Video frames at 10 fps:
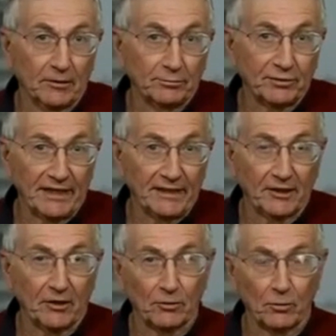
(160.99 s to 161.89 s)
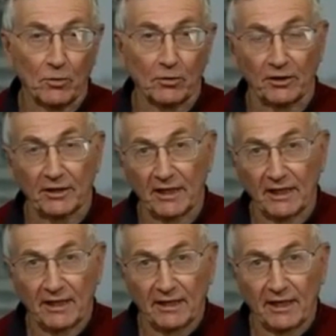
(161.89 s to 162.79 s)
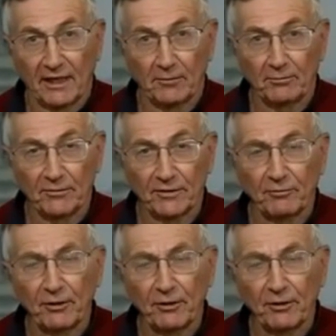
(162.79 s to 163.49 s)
planning to go to war. The